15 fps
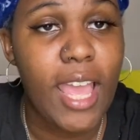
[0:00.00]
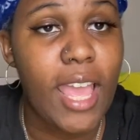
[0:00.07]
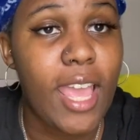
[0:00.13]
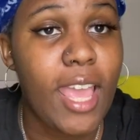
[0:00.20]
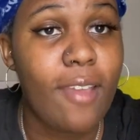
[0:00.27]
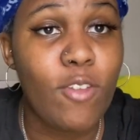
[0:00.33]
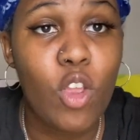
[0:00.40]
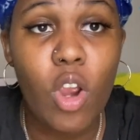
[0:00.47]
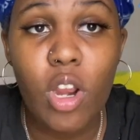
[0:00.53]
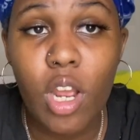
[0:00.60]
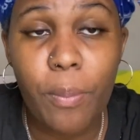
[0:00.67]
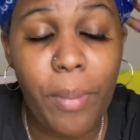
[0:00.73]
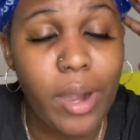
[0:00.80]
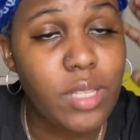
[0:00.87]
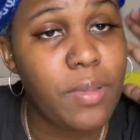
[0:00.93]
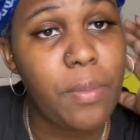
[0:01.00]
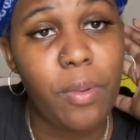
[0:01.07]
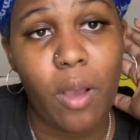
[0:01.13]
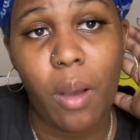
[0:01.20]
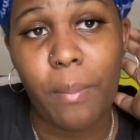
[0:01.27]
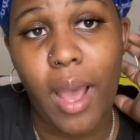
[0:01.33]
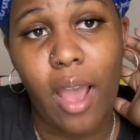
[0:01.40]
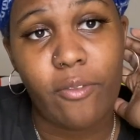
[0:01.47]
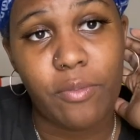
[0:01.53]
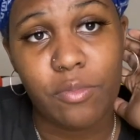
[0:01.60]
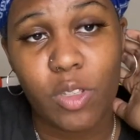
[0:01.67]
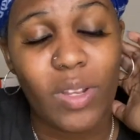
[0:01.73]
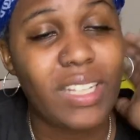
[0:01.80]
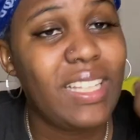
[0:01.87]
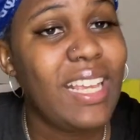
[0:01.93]
if you're a good person, people gonna buy from you.
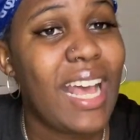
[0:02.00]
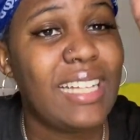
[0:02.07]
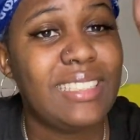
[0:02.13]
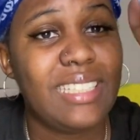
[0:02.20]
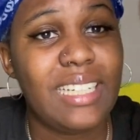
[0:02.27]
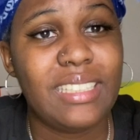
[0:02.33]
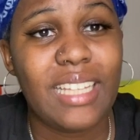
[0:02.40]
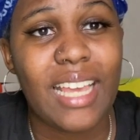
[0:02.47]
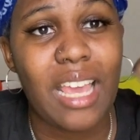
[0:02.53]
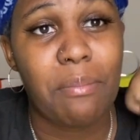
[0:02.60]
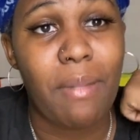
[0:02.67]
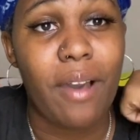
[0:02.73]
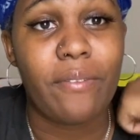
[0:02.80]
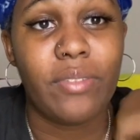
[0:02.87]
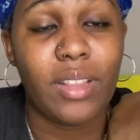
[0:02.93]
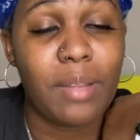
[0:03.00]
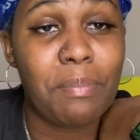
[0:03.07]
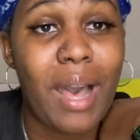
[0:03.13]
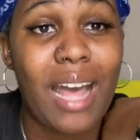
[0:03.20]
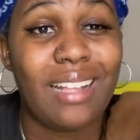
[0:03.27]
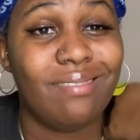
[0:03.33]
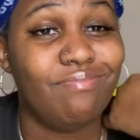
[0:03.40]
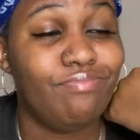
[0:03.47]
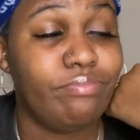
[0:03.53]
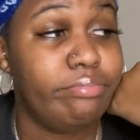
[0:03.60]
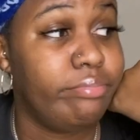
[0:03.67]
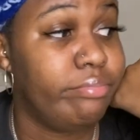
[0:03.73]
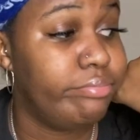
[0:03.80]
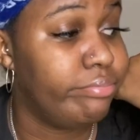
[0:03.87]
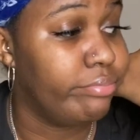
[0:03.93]
And I think I said that in my
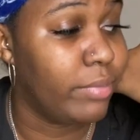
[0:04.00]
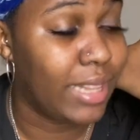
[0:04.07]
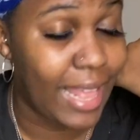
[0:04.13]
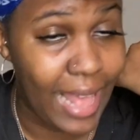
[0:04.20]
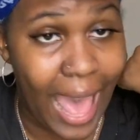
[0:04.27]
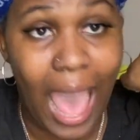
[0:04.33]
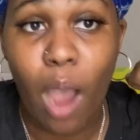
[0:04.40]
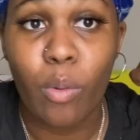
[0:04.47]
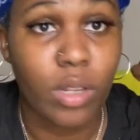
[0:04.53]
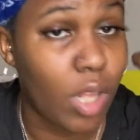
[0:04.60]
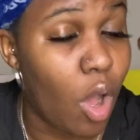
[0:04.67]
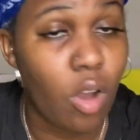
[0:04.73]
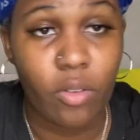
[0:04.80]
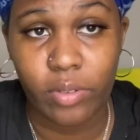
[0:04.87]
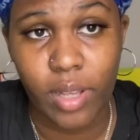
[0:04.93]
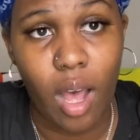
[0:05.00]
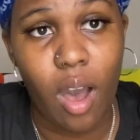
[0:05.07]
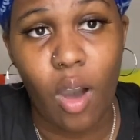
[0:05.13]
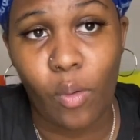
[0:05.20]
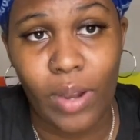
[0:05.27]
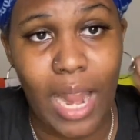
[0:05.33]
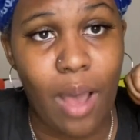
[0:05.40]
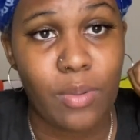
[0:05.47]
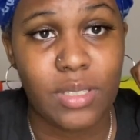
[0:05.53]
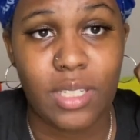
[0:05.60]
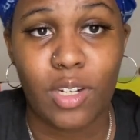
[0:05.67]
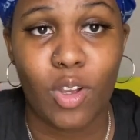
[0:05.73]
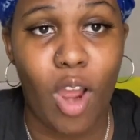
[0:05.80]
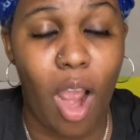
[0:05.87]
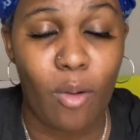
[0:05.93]
hour-long vlog when I was in
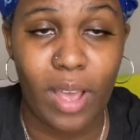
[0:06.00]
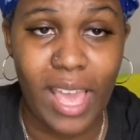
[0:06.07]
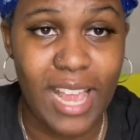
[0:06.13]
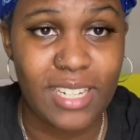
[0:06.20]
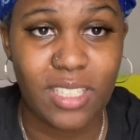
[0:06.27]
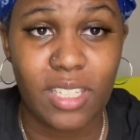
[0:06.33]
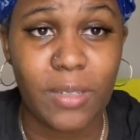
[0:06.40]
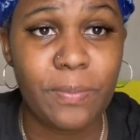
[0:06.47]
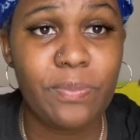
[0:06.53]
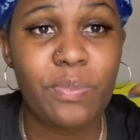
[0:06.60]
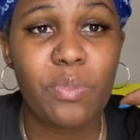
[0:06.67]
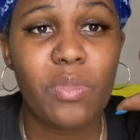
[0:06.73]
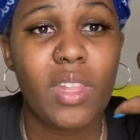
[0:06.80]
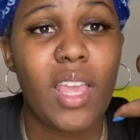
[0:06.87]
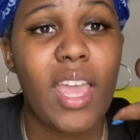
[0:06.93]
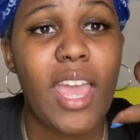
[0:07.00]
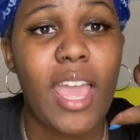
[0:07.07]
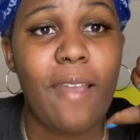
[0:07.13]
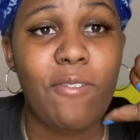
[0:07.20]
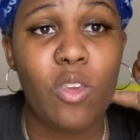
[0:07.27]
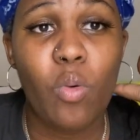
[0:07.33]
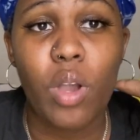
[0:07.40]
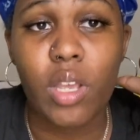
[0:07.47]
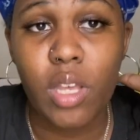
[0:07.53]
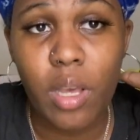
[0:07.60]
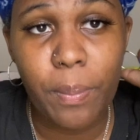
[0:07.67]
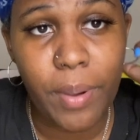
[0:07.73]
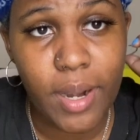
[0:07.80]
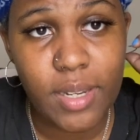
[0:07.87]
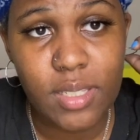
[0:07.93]
the car with Ashley. If you're a good
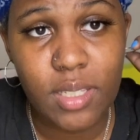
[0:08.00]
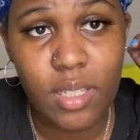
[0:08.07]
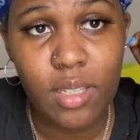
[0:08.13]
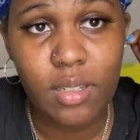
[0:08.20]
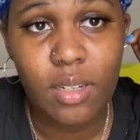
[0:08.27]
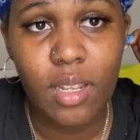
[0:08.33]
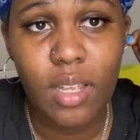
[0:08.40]
person,